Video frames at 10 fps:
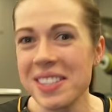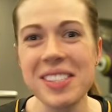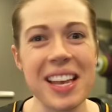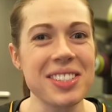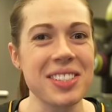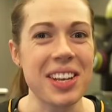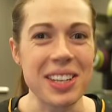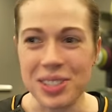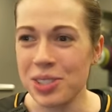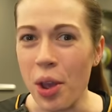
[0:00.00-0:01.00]
is this
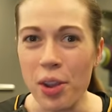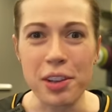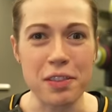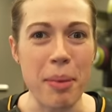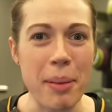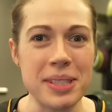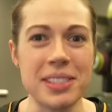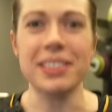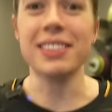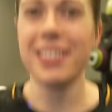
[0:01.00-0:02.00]
exercise so good for
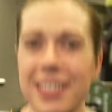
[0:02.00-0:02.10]
badminton?